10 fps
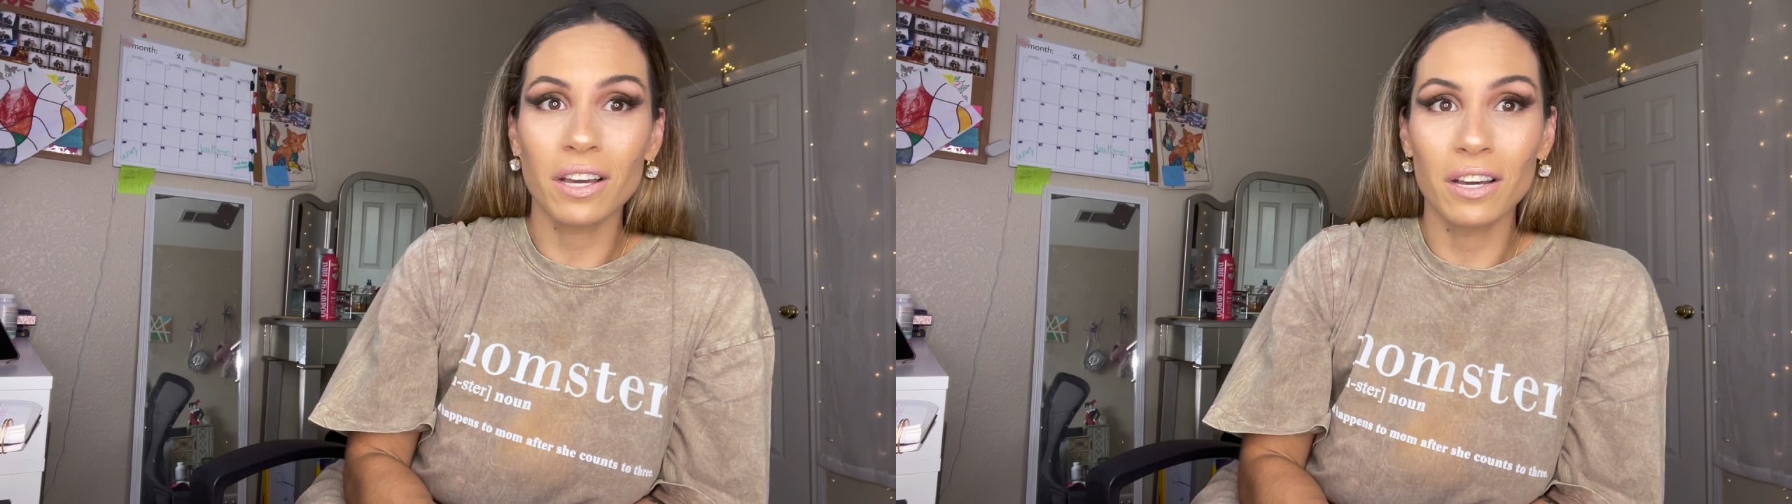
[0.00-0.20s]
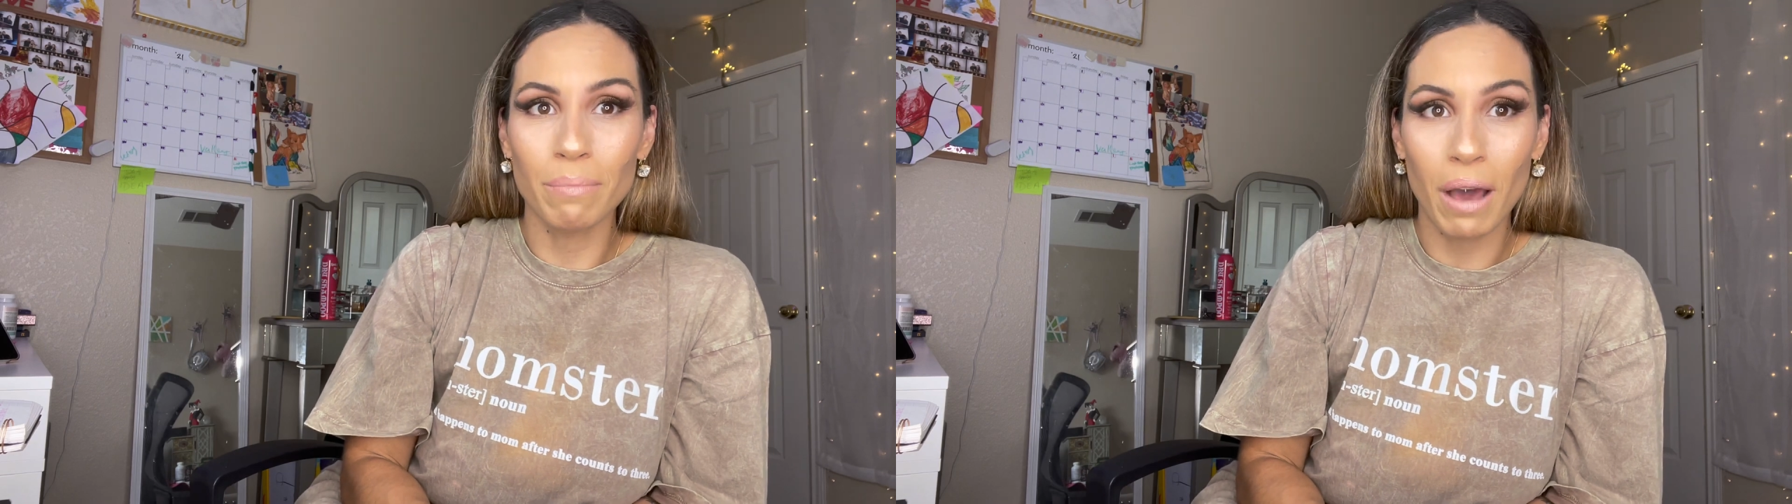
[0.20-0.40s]

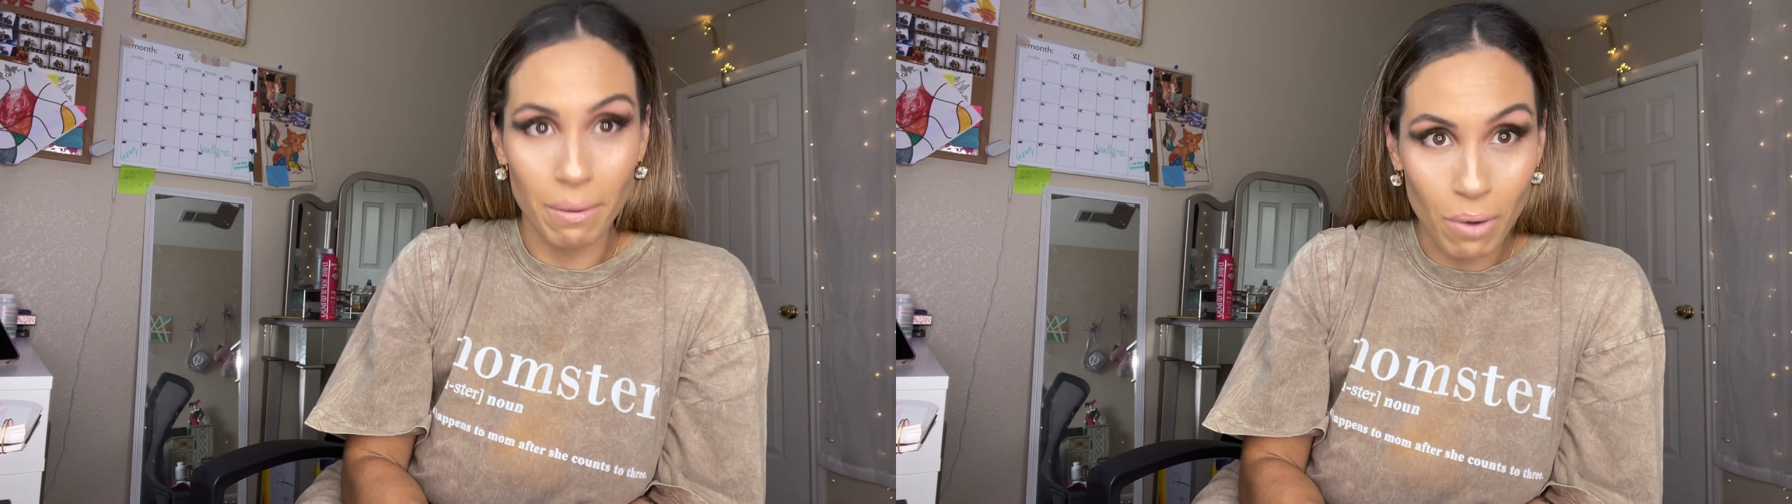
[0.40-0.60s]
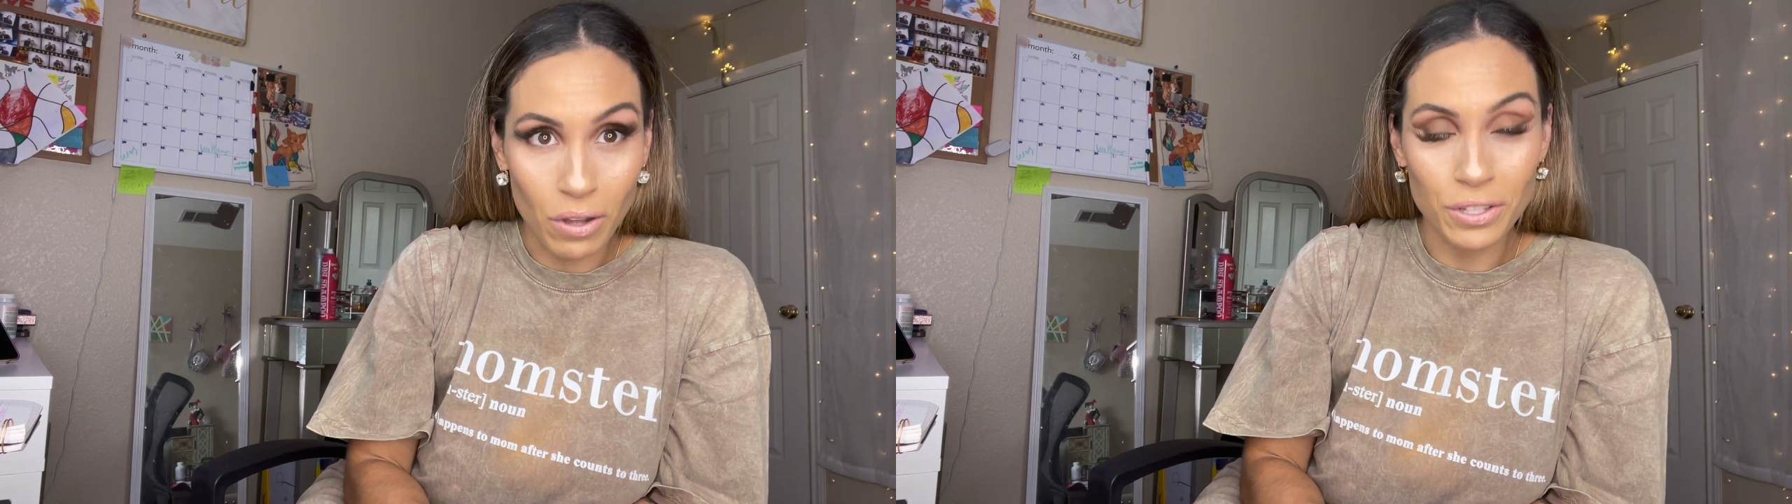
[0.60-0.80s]
I
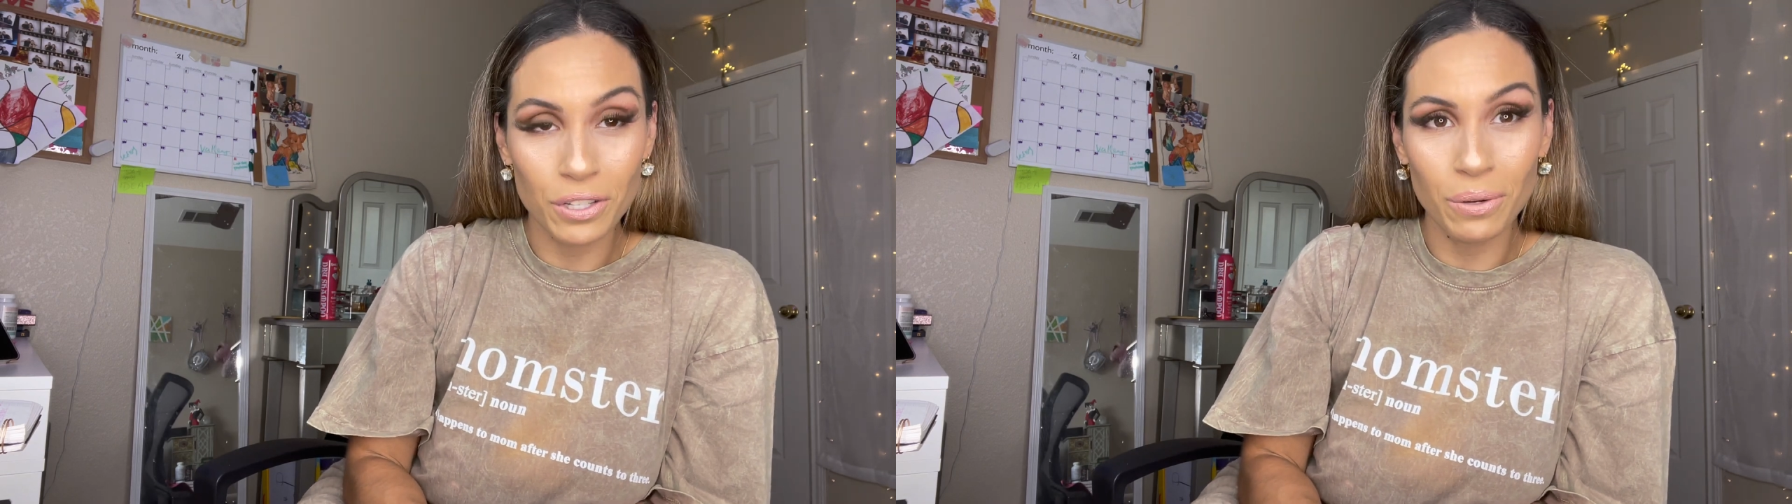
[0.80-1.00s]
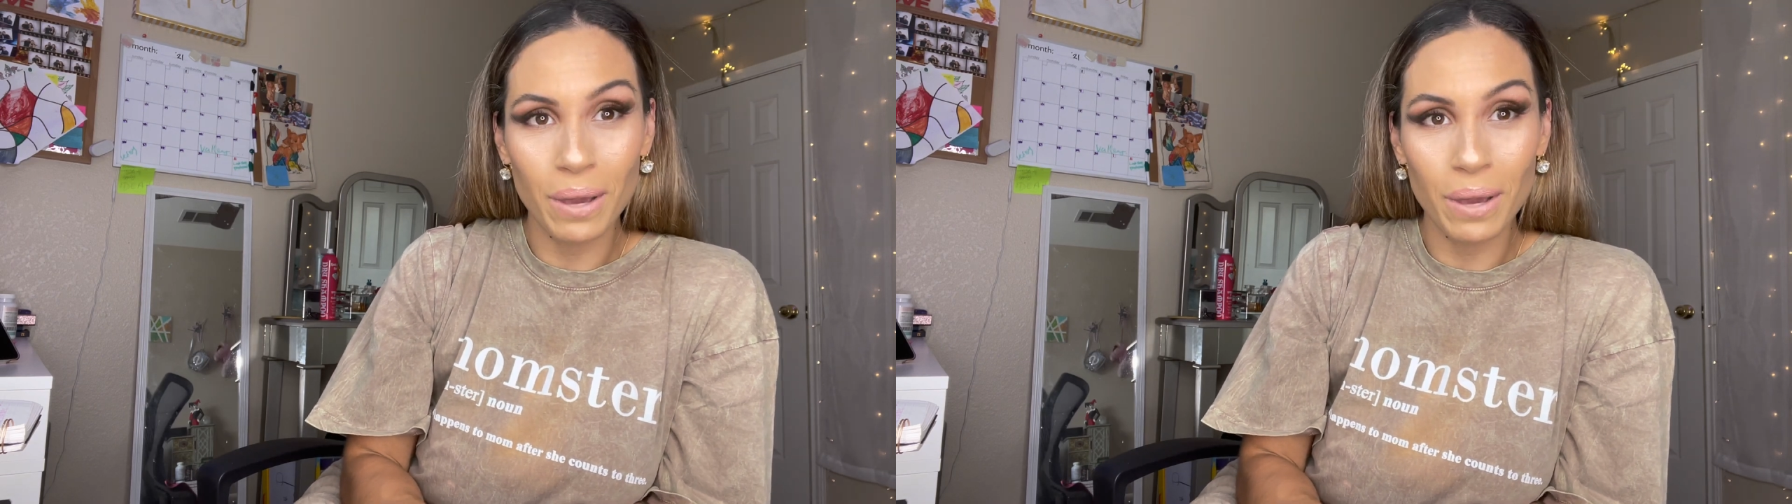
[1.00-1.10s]
am also